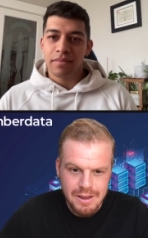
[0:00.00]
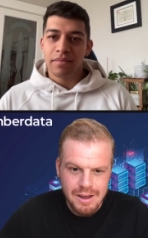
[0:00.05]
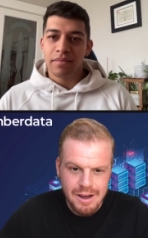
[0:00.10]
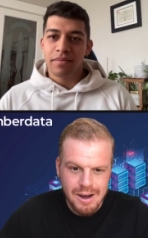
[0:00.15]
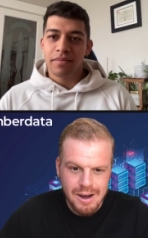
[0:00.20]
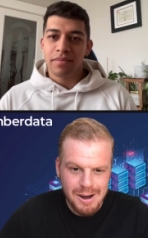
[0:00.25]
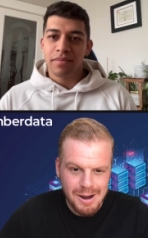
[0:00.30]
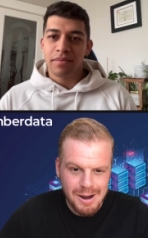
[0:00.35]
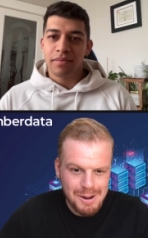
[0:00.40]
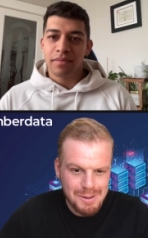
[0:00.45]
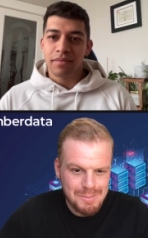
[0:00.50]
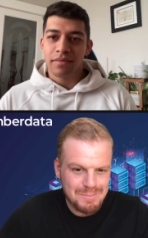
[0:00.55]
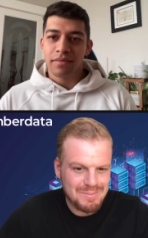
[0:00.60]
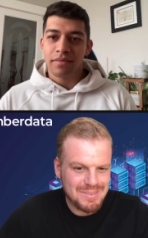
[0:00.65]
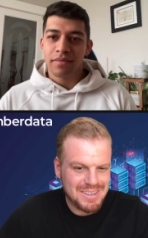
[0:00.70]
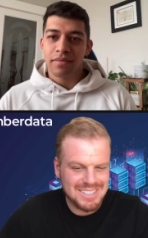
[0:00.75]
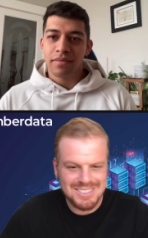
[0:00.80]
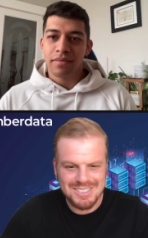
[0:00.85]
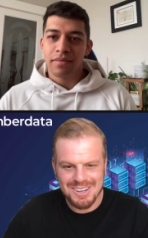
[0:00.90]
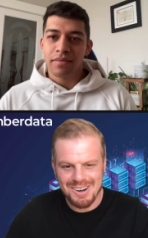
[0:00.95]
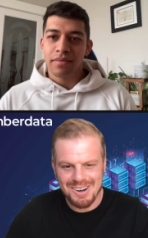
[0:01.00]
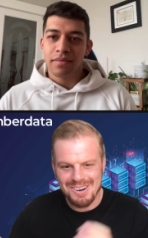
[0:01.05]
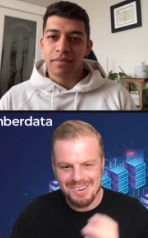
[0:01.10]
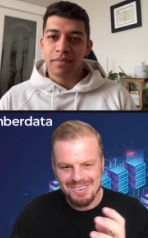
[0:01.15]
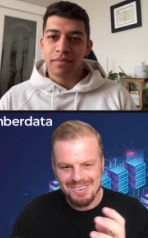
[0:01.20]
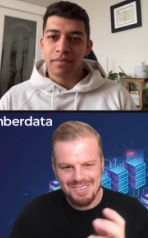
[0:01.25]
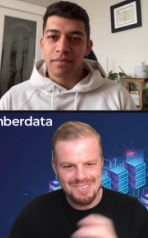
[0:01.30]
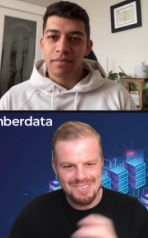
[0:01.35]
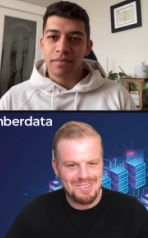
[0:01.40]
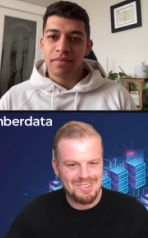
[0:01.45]
Speaker 1: And so
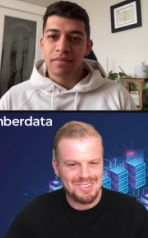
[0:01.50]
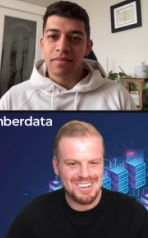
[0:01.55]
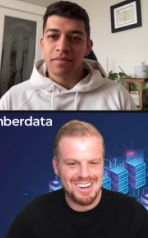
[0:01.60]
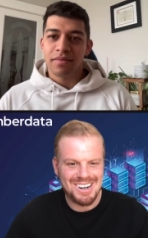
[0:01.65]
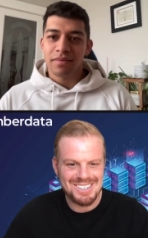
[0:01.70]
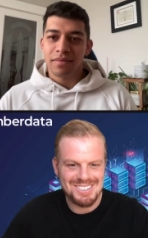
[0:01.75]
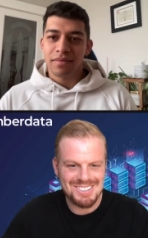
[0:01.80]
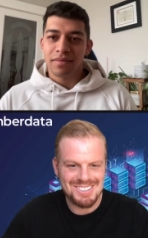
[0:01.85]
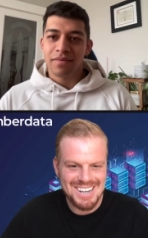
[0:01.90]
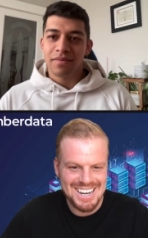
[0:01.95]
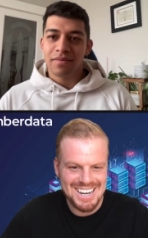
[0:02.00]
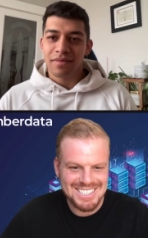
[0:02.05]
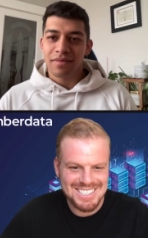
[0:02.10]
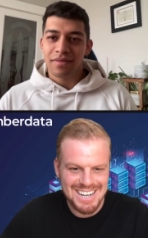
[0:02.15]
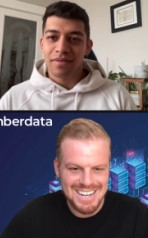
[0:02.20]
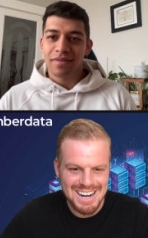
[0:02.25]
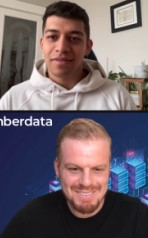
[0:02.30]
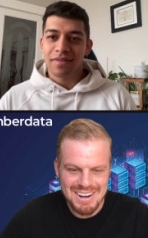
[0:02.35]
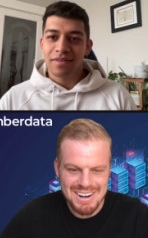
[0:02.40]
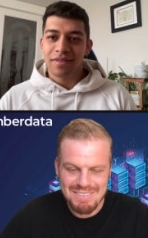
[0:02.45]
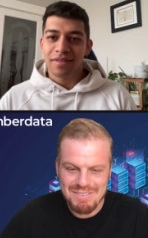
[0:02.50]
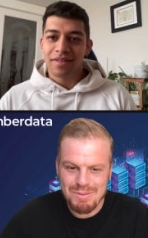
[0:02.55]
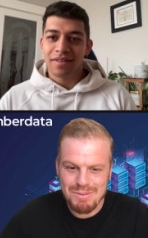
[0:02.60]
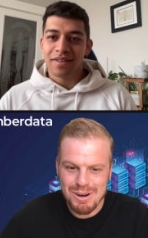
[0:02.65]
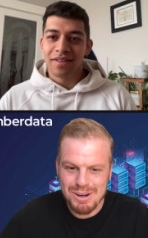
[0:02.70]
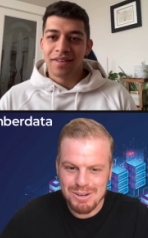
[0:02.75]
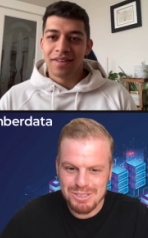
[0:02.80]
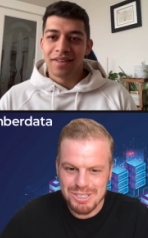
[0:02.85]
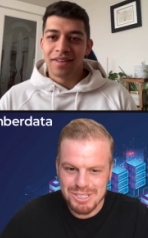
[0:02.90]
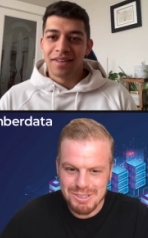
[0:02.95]
we'll talk to you next time. And everyone
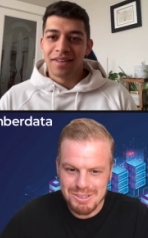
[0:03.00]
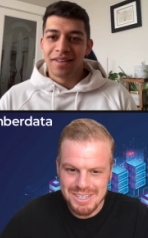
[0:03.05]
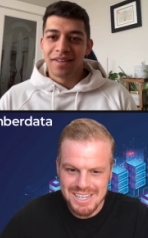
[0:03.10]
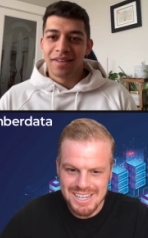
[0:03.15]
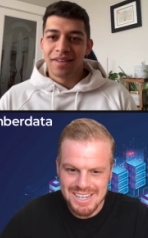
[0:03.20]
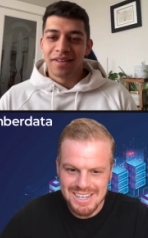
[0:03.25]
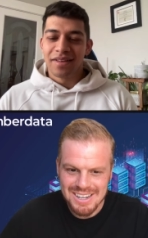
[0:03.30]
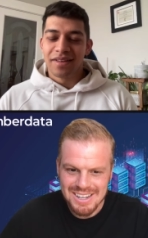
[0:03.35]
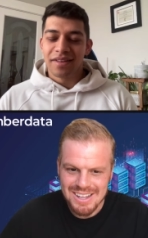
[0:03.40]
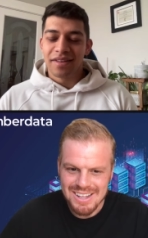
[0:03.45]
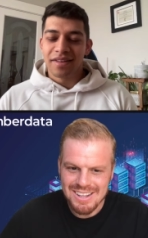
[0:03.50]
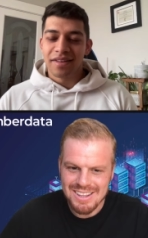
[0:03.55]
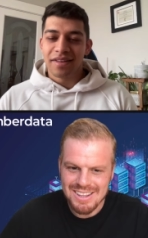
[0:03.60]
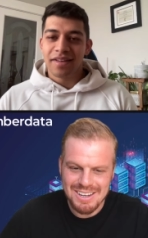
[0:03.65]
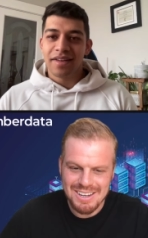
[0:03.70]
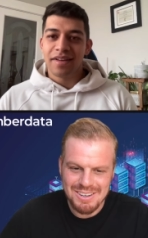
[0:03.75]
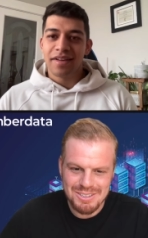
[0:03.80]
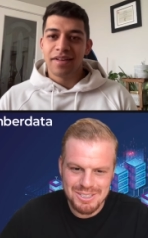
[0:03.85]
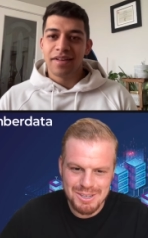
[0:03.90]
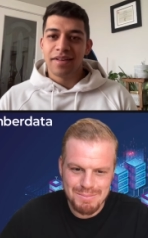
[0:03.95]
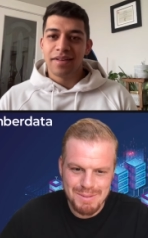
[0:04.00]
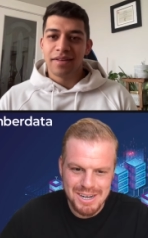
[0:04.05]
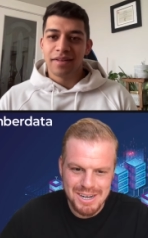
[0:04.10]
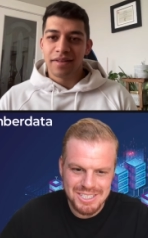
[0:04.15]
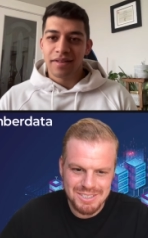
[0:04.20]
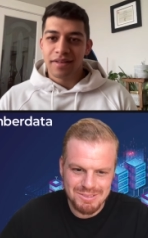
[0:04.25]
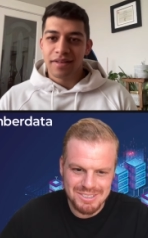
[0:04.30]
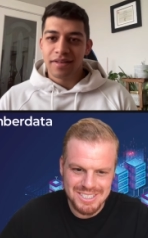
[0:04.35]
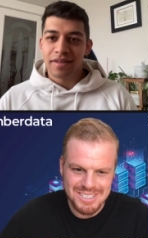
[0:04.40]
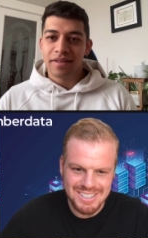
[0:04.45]
who tuned in, thank you so much,
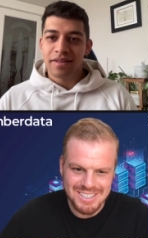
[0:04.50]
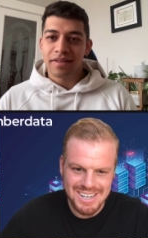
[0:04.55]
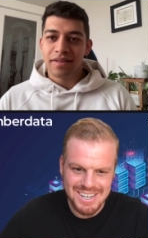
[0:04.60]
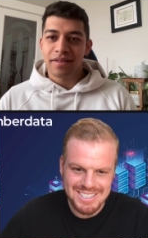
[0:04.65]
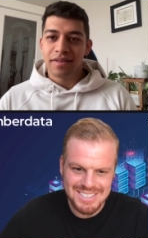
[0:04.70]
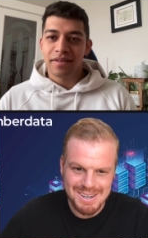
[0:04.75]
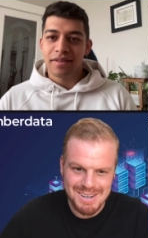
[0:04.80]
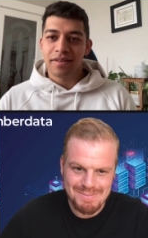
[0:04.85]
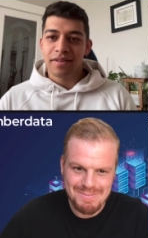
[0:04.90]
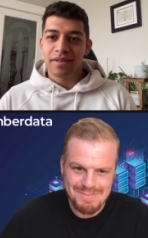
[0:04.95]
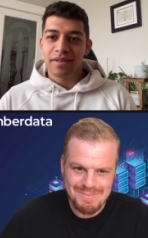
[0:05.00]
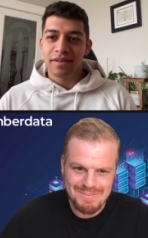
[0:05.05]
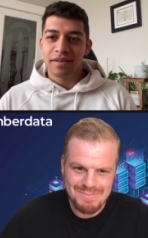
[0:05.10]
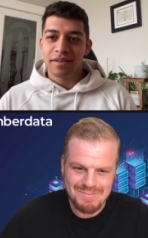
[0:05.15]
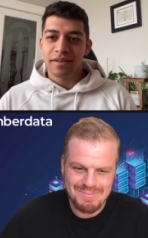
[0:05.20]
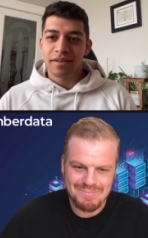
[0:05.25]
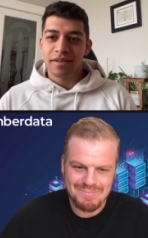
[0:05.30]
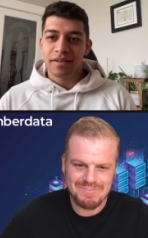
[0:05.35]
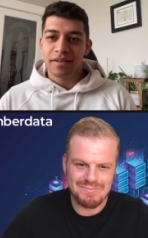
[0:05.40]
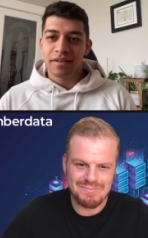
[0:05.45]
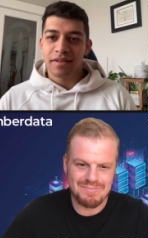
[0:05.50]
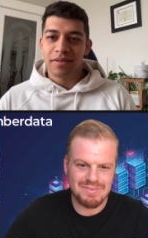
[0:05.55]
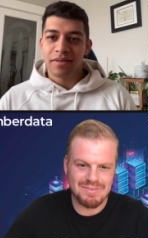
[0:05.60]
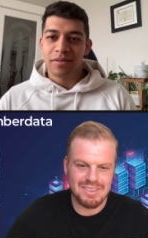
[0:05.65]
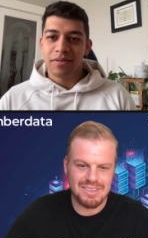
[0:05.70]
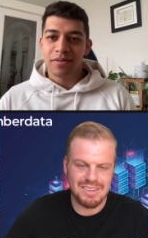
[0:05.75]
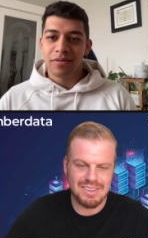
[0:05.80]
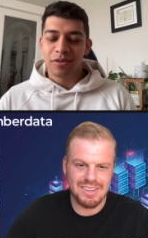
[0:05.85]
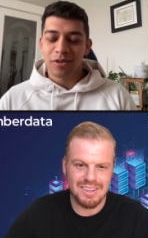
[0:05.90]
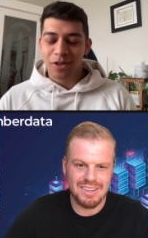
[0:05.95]
and we'll see you next
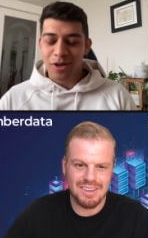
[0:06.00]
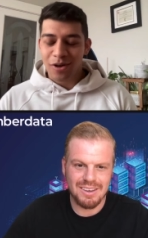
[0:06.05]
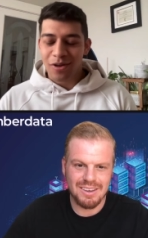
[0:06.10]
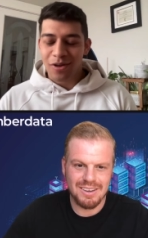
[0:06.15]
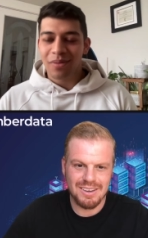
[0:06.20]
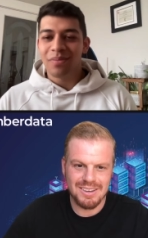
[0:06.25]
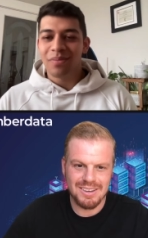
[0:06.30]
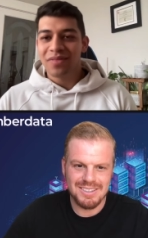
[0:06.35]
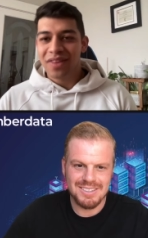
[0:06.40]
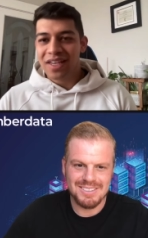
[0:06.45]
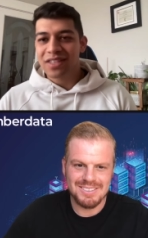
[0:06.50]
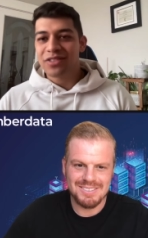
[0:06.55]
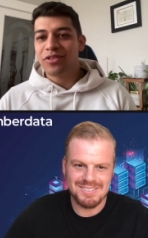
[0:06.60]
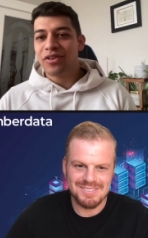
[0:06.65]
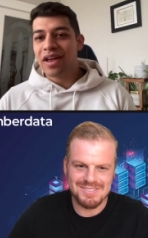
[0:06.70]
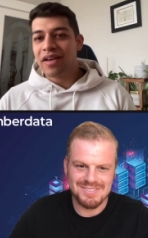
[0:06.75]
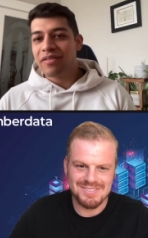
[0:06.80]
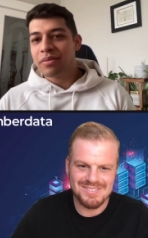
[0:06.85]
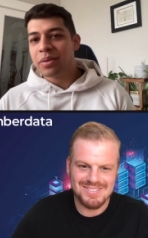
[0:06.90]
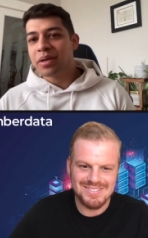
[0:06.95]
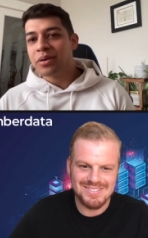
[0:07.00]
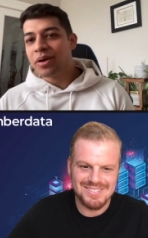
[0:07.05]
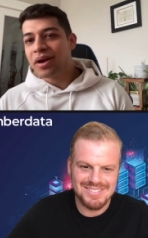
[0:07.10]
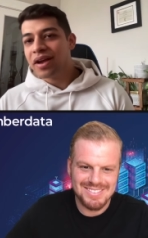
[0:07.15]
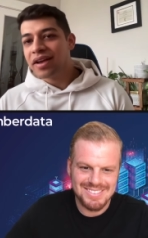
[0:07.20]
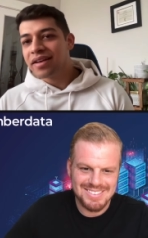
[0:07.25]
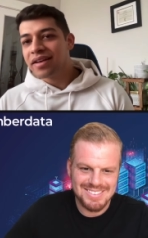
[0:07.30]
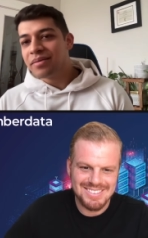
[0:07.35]
time. Sure. Thanks, man.